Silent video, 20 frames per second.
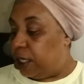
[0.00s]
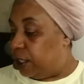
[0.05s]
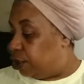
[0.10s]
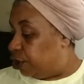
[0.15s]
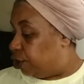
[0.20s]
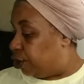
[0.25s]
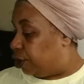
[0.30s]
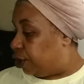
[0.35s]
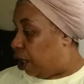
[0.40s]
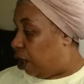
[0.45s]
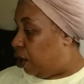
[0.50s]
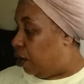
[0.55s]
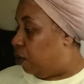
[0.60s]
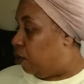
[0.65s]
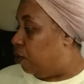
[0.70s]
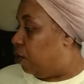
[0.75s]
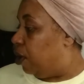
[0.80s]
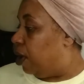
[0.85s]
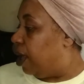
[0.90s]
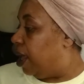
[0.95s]

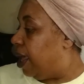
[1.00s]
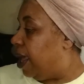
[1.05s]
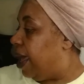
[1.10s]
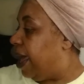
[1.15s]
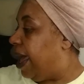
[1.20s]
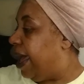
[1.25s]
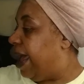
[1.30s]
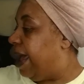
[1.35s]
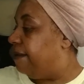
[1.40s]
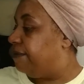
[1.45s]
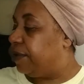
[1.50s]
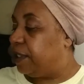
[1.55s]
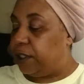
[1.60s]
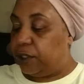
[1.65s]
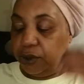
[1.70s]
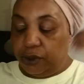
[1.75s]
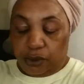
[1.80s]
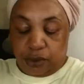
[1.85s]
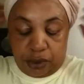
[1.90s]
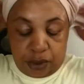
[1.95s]
So I have
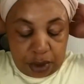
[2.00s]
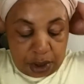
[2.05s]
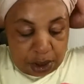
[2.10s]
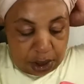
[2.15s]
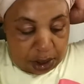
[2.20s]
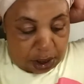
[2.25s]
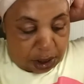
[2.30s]
to